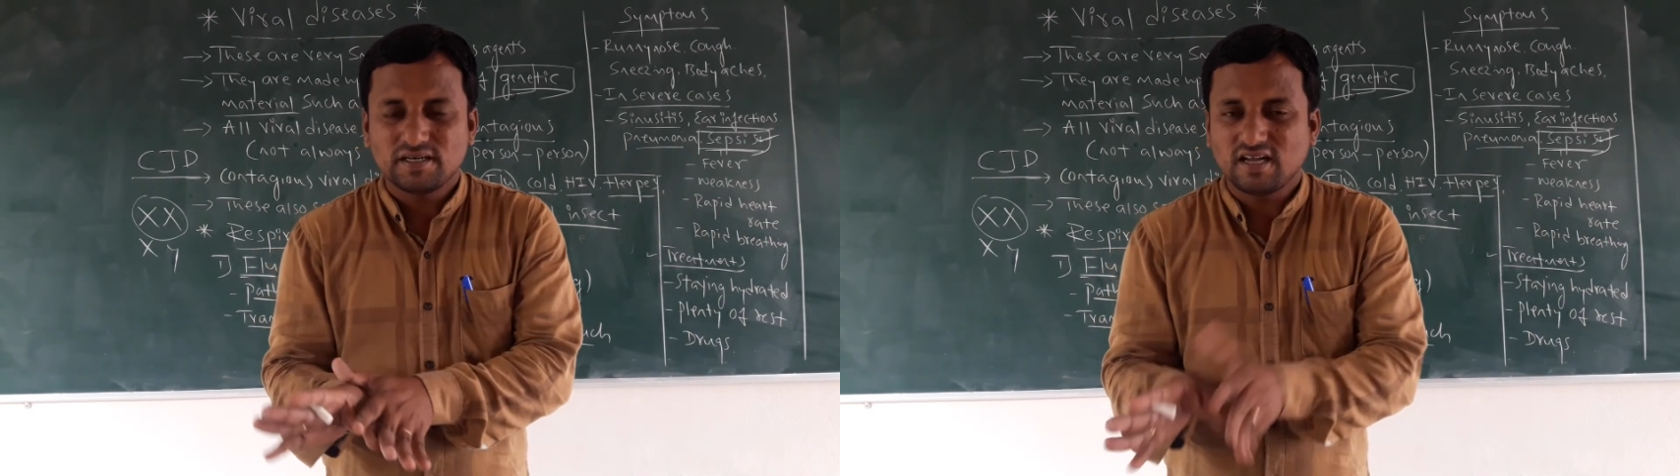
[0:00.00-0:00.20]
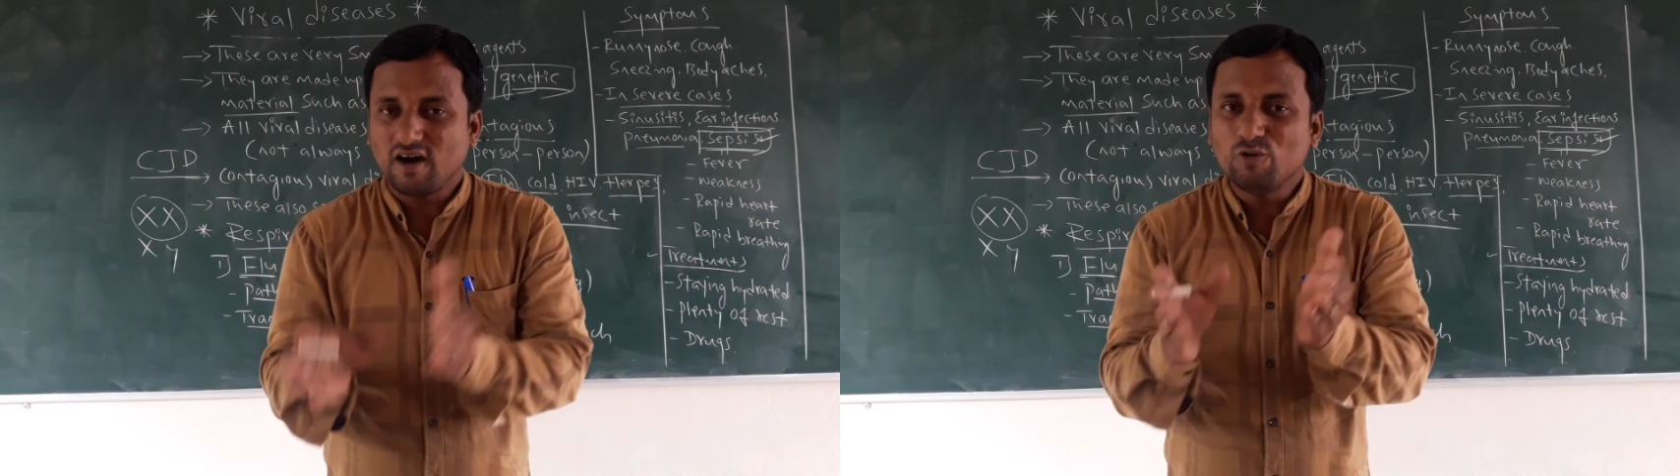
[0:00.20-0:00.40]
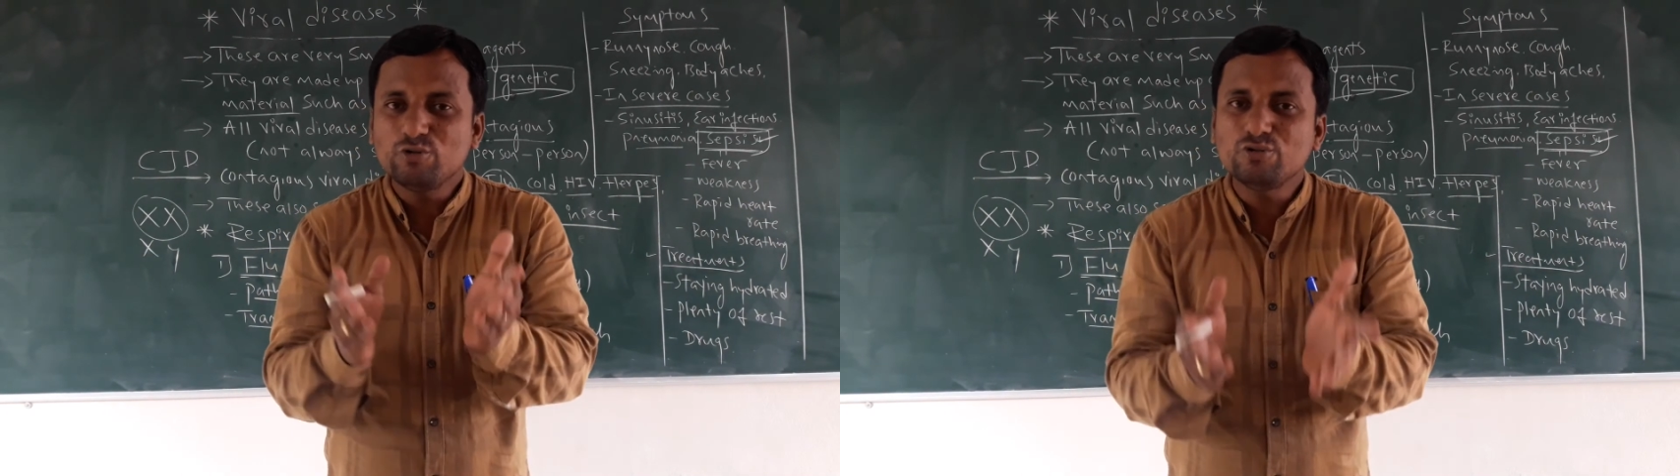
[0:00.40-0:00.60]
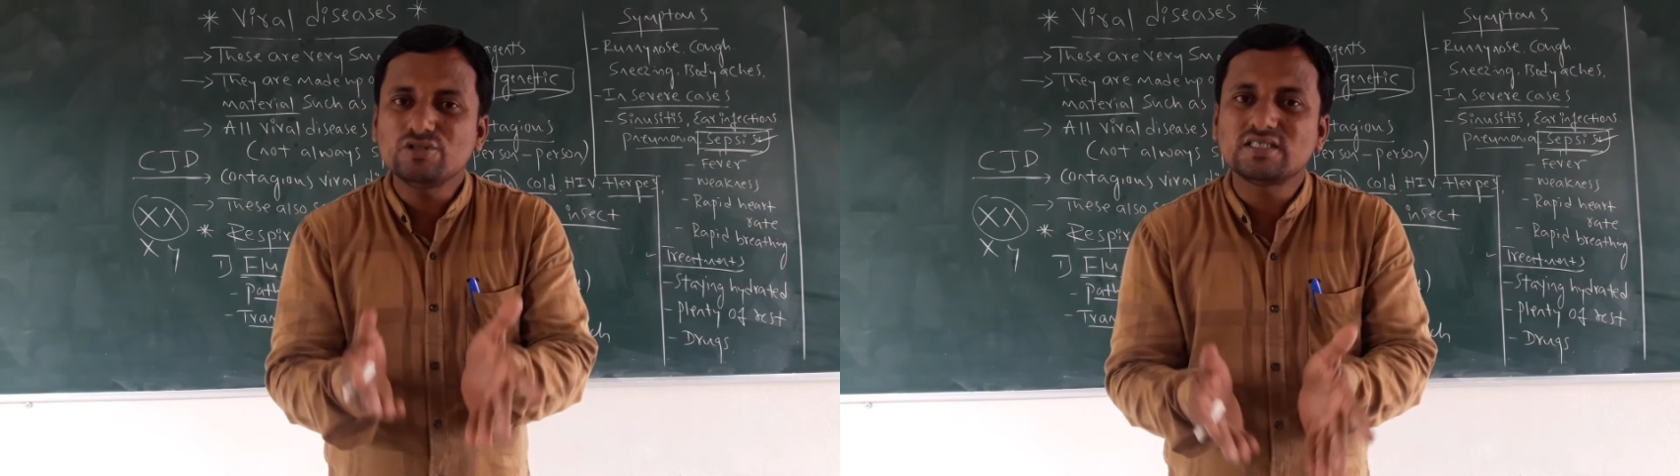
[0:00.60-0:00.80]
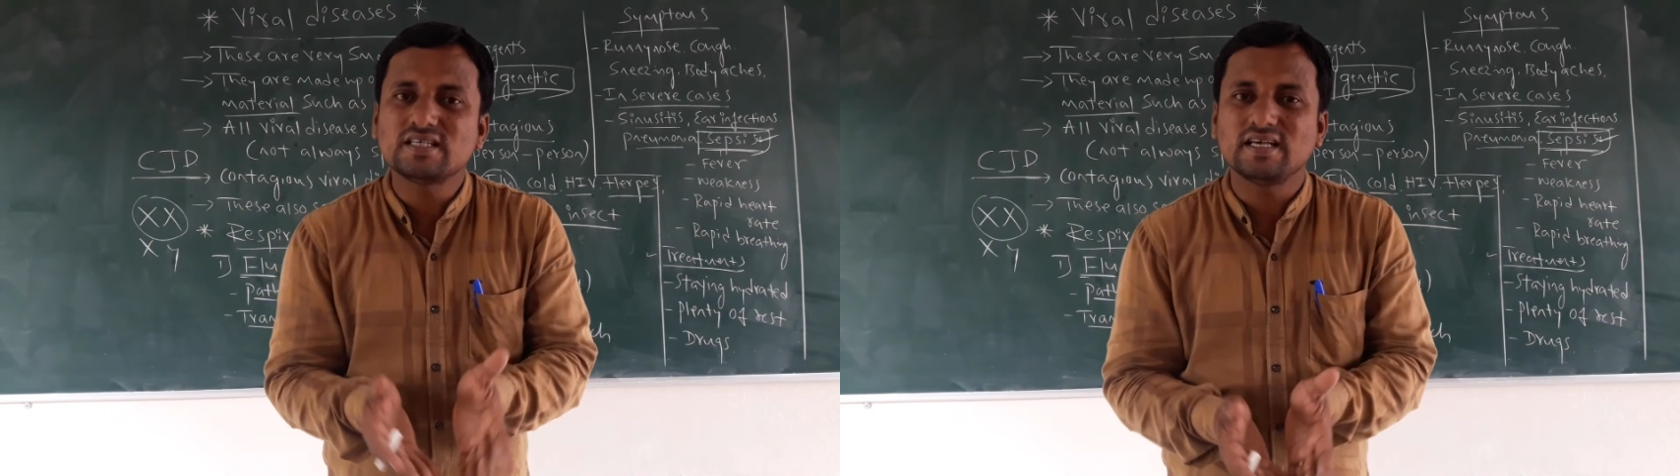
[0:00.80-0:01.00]
But how to
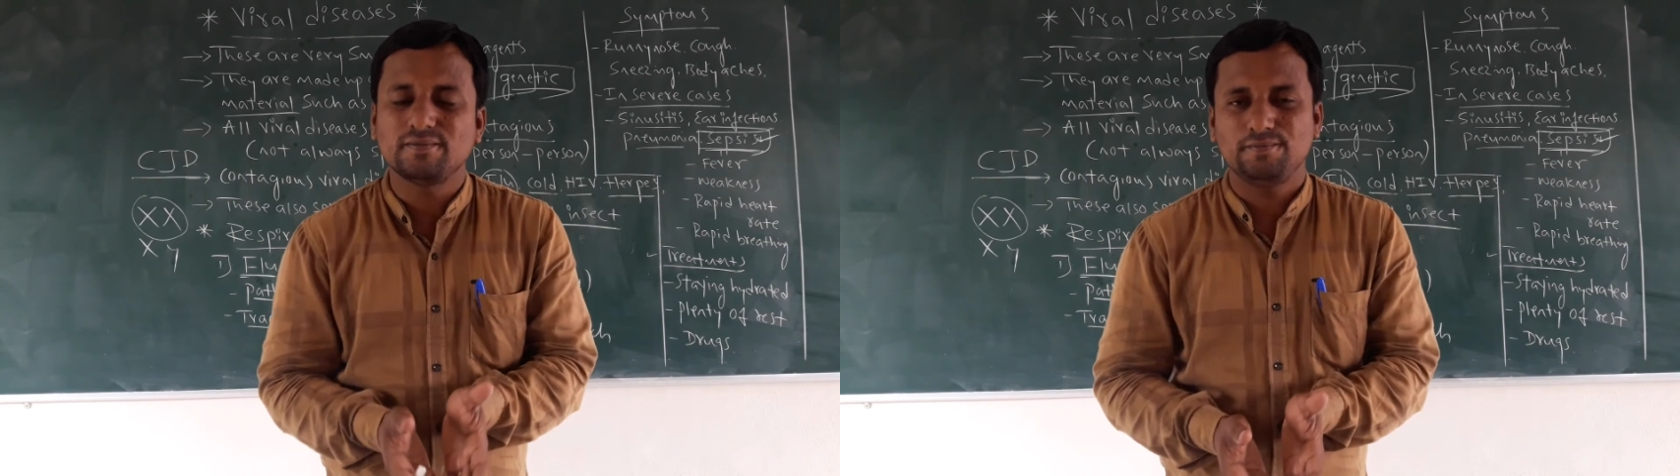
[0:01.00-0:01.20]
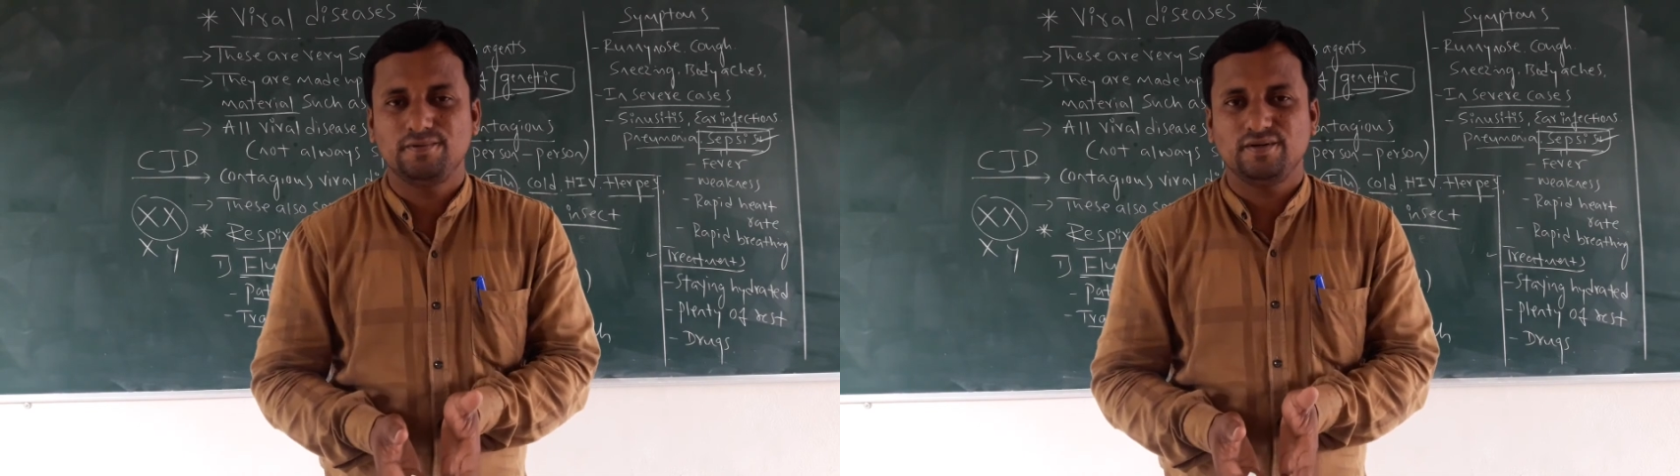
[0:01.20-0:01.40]
save?